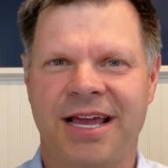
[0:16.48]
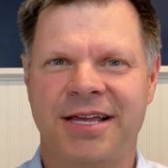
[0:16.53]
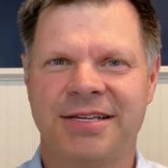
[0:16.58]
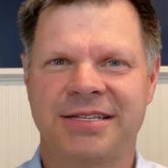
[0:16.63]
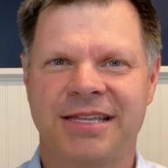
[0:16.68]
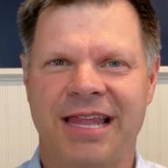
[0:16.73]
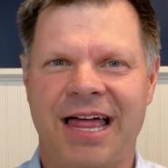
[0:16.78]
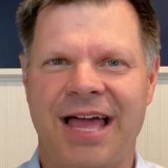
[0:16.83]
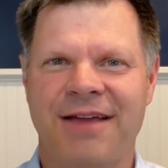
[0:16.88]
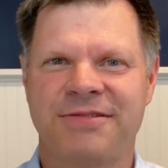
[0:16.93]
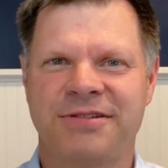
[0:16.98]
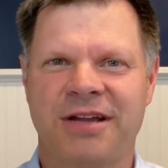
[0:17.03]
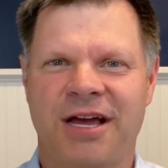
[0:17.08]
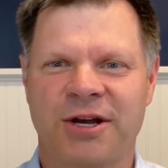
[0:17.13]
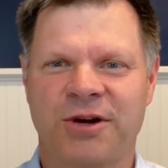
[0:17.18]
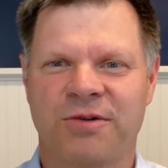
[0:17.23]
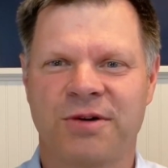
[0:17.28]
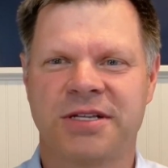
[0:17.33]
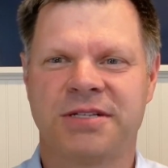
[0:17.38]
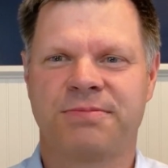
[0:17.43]

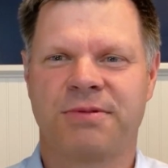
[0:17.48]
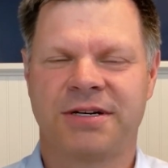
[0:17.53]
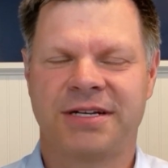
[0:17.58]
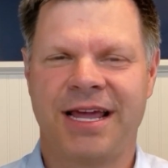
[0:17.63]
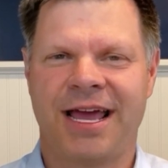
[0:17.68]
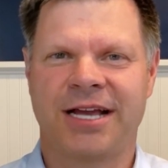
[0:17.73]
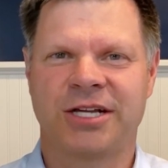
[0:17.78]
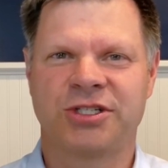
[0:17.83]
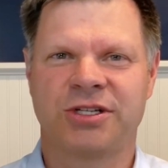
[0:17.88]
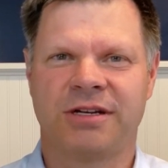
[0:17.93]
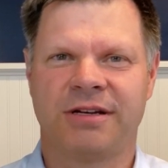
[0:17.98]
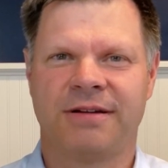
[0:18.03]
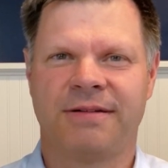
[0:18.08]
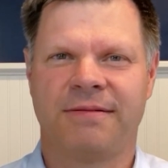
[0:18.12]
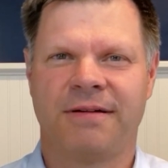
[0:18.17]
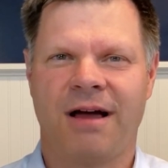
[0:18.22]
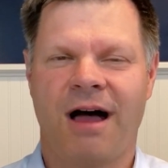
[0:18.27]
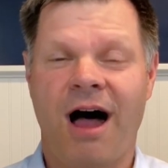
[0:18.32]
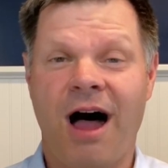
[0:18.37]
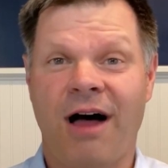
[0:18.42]
livestock risk protection,
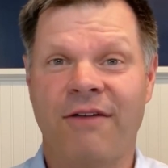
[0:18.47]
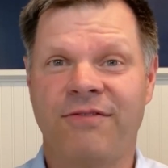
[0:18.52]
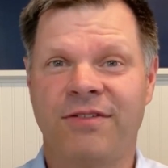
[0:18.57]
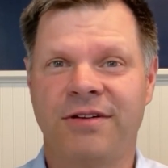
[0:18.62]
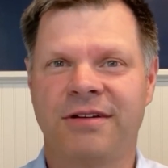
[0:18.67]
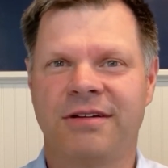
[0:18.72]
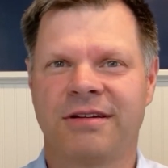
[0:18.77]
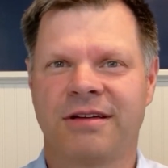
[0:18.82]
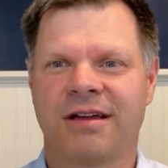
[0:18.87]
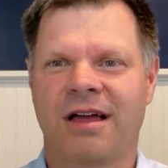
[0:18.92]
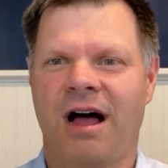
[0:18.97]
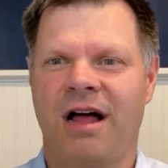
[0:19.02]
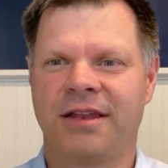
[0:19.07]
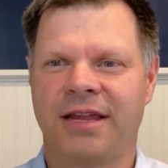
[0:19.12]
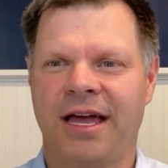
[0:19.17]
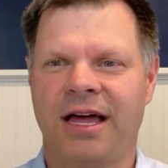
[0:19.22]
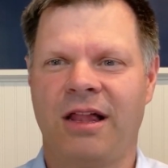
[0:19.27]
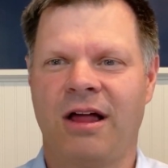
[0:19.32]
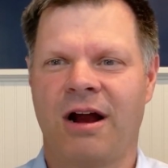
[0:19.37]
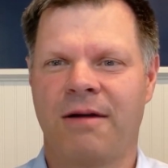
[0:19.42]
often called
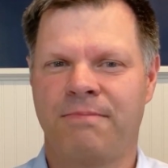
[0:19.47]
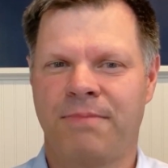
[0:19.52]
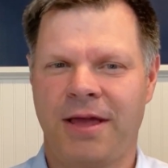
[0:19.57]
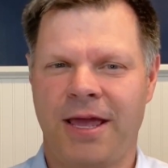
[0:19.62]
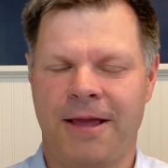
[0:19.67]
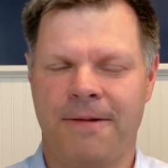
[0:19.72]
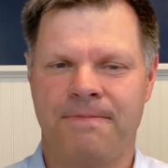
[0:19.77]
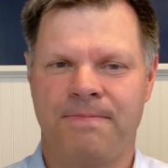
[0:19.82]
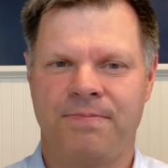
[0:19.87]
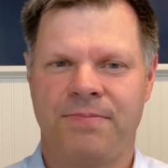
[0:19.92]
LRP.